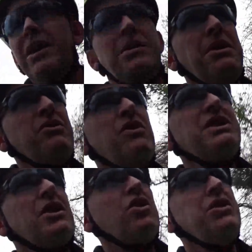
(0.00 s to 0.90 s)
The main
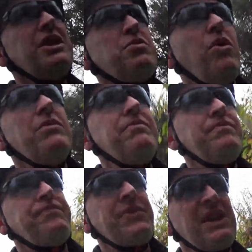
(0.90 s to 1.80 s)
reason I got this one,
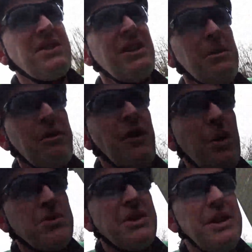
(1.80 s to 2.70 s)
as I said to you before,
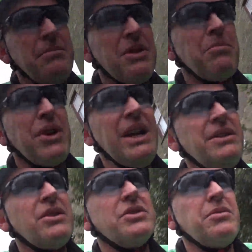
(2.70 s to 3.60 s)
was the, the brand
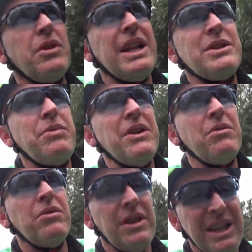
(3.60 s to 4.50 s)
because the last brand,
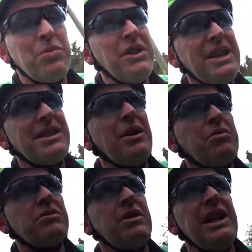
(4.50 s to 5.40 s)
last one of these I had
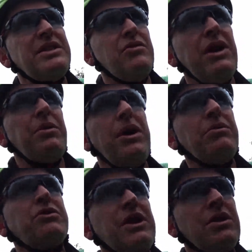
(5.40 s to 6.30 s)
was, lasted really well,
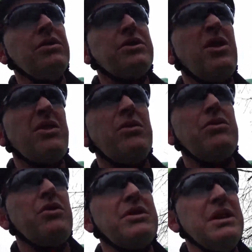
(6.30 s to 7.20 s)
was really good. So I thought we'd
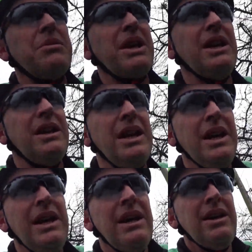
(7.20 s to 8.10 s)
do the same again.
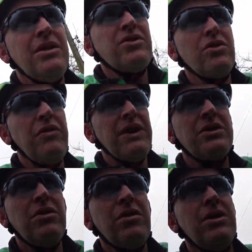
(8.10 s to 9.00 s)
And so far,
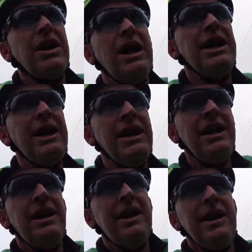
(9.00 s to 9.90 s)
so good
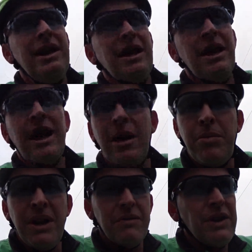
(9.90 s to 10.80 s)
can't
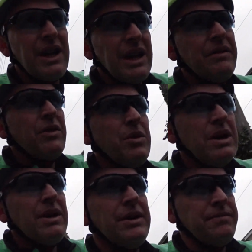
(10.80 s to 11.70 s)
complain for like 11 quid.